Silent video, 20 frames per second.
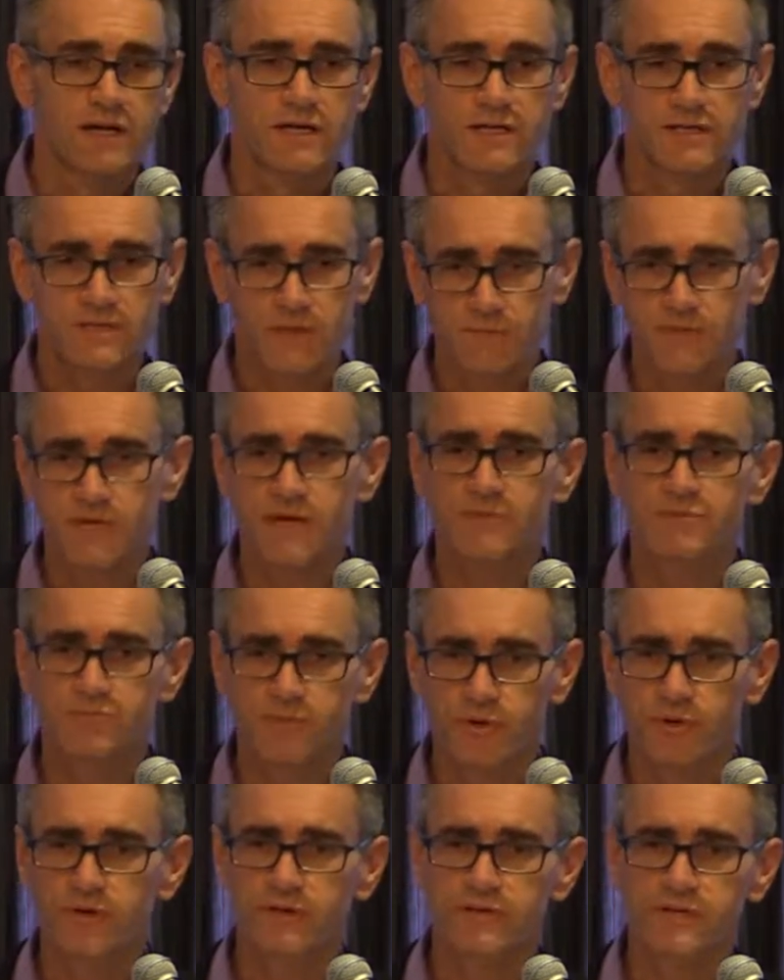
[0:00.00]
Sometimes
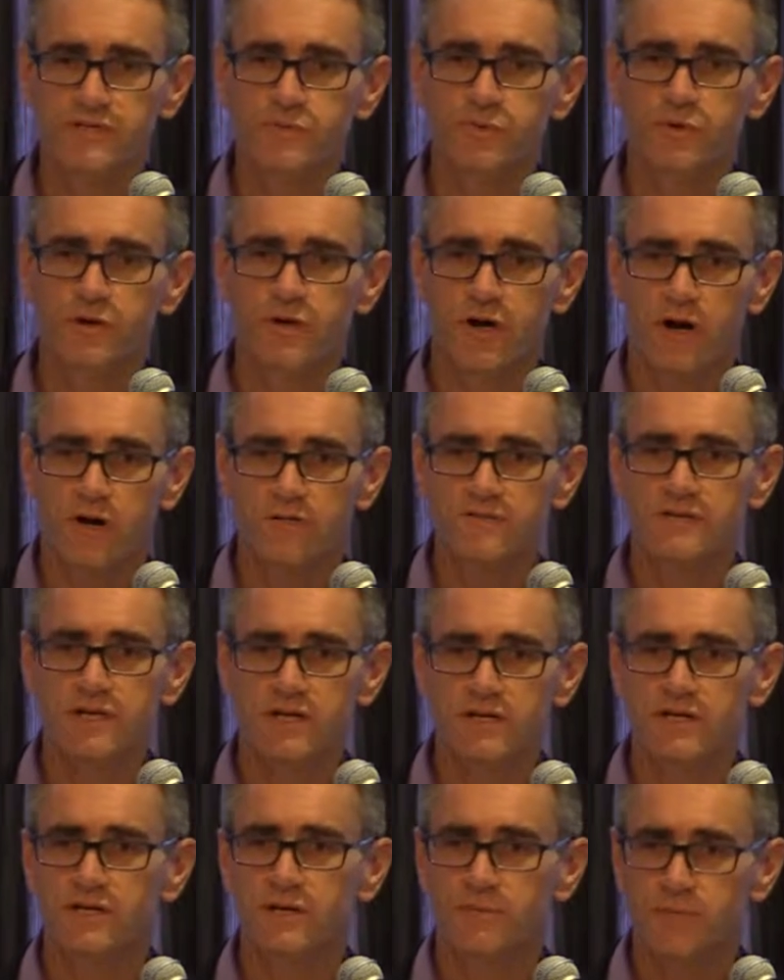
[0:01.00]
building this work
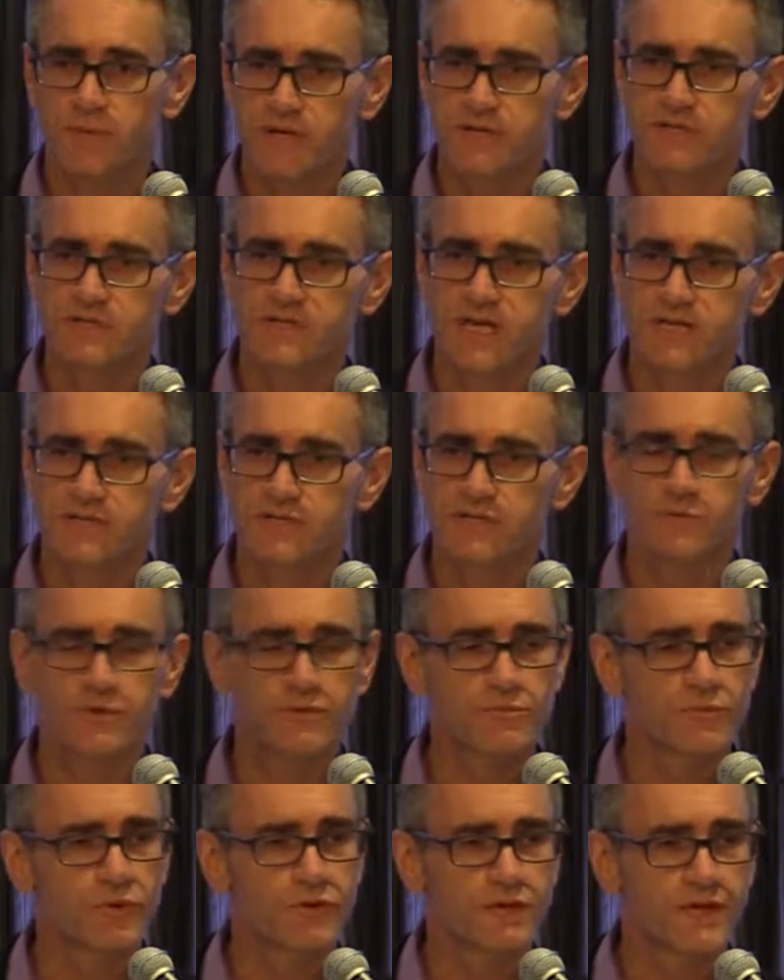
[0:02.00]
offsite in a bigger center
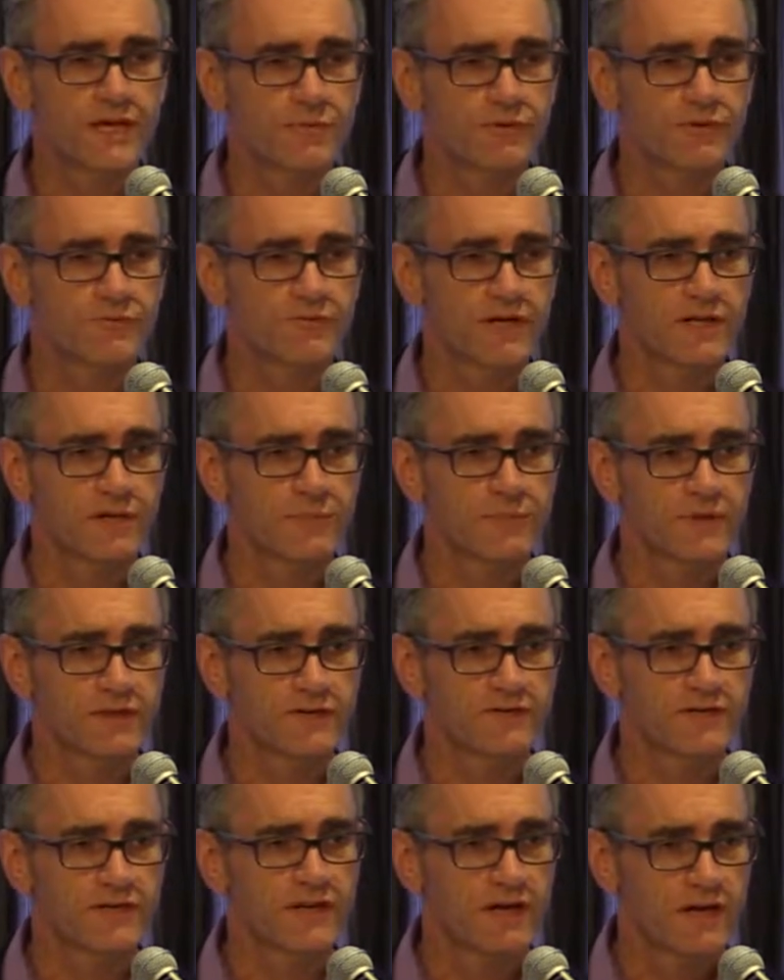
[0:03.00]
with more labor
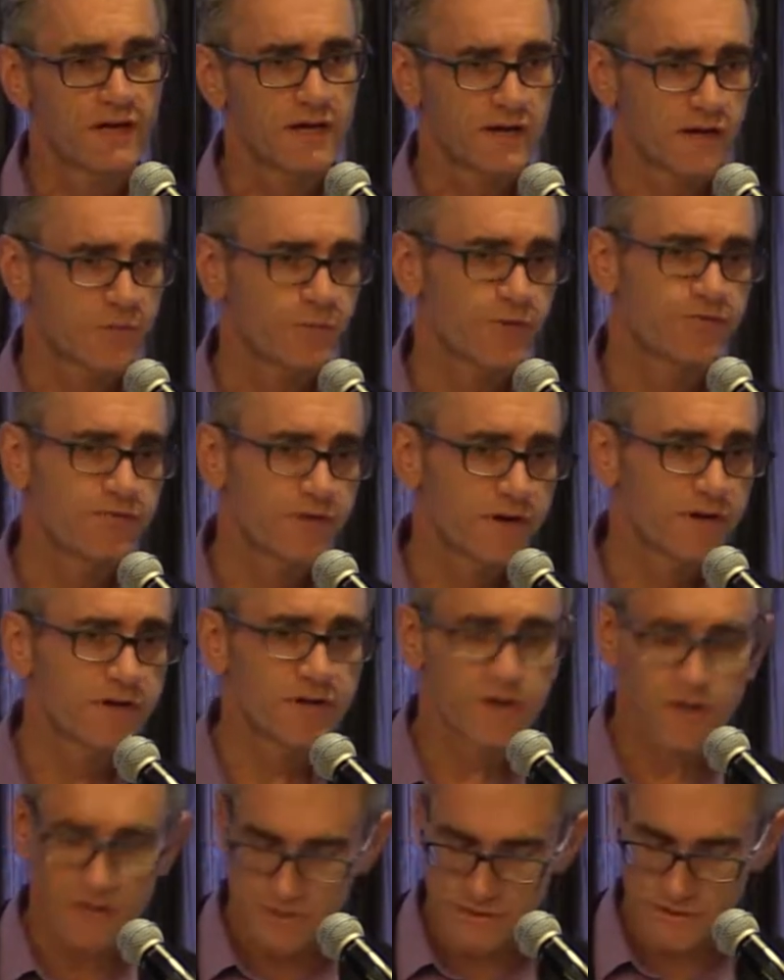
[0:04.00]
availability can be very
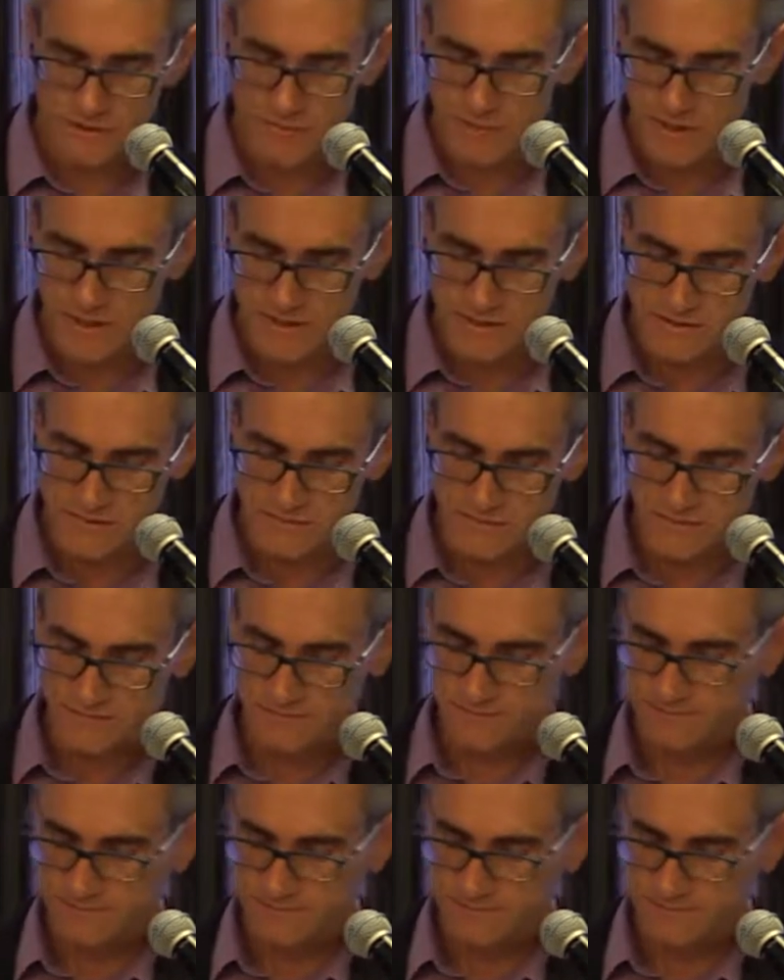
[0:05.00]
cost competitive.